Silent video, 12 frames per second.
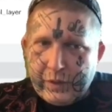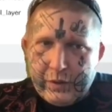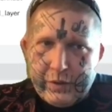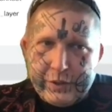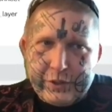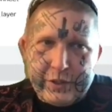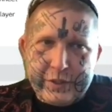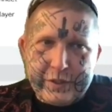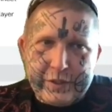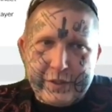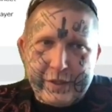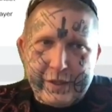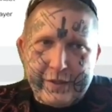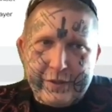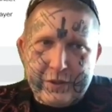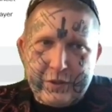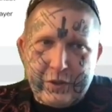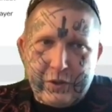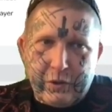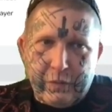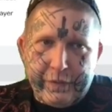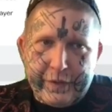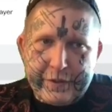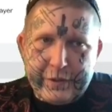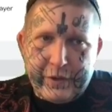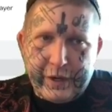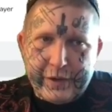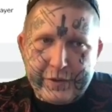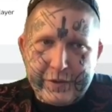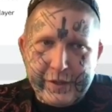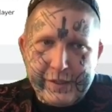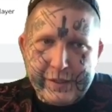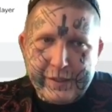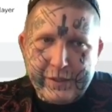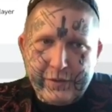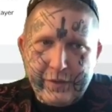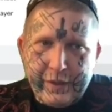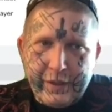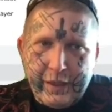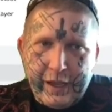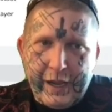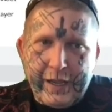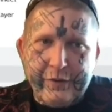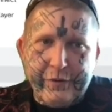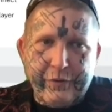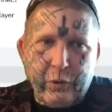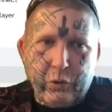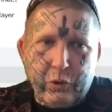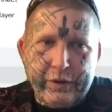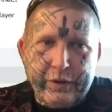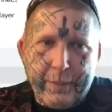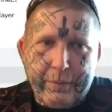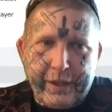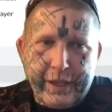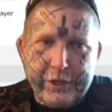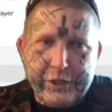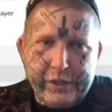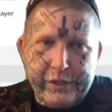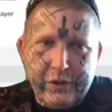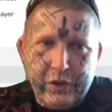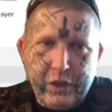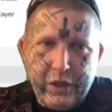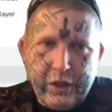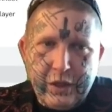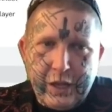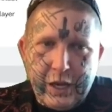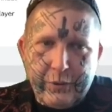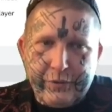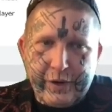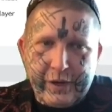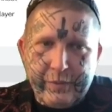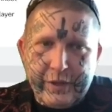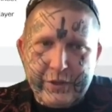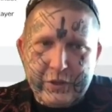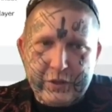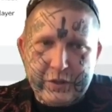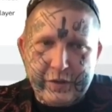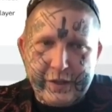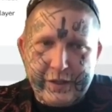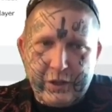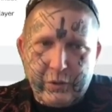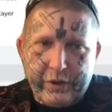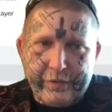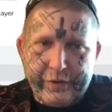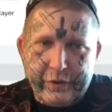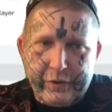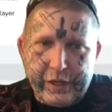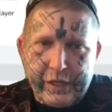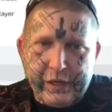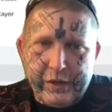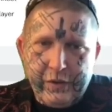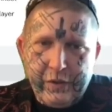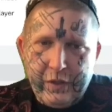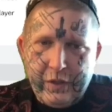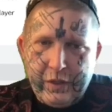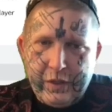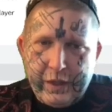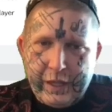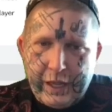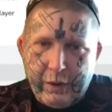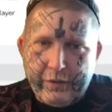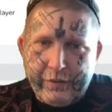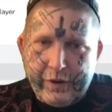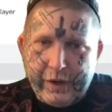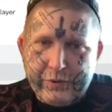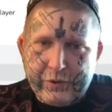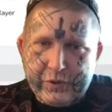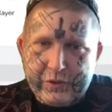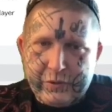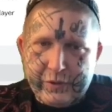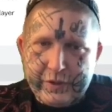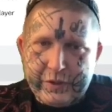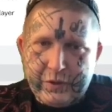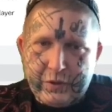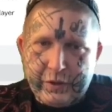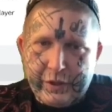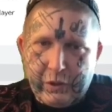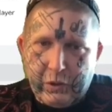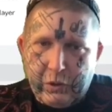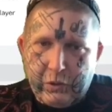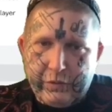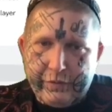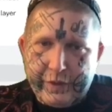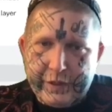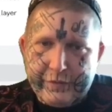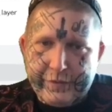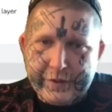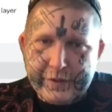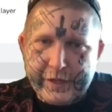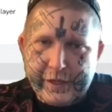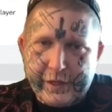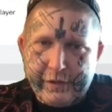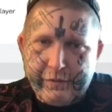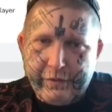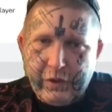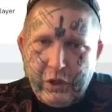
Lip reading: Let's just click all of these. Who cares? In a real world application, I would recommend just selecting whatever you need. However, I'm just going to click all of these for the sake of